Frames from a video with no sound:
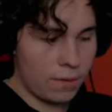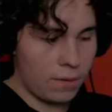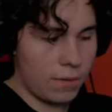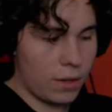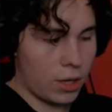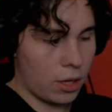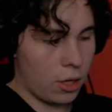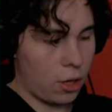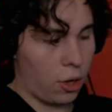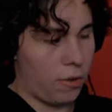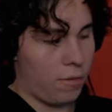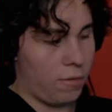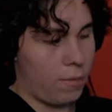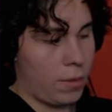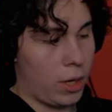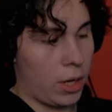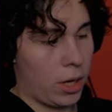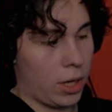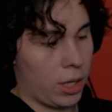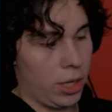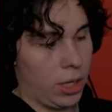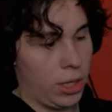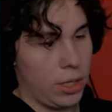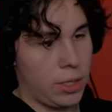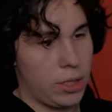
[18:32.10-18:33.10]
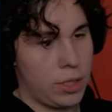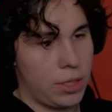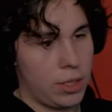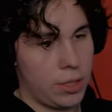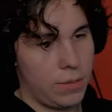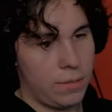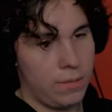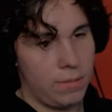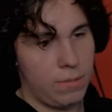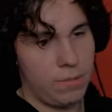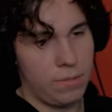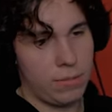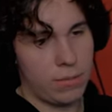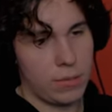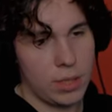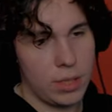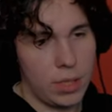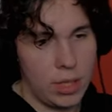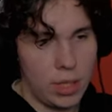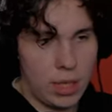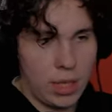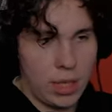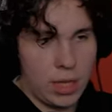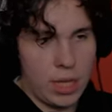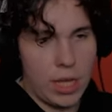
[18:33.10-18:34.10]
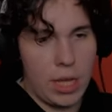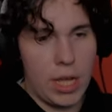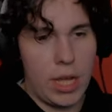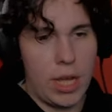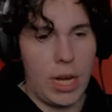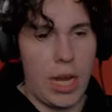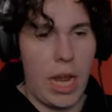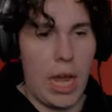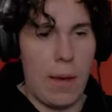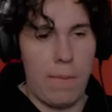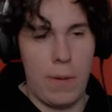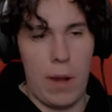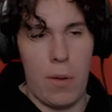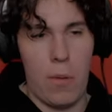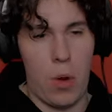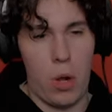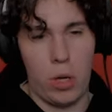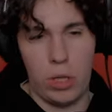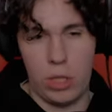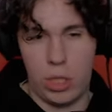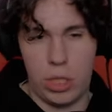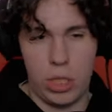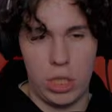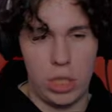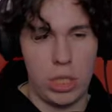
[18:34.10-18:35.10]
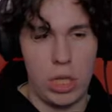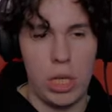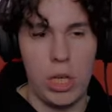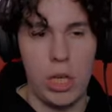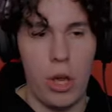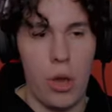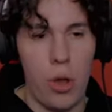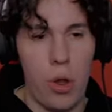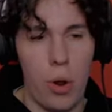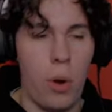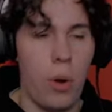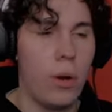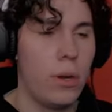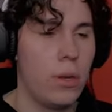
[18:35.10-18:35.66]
Fuck off, Marcus. Nobody wants to see you.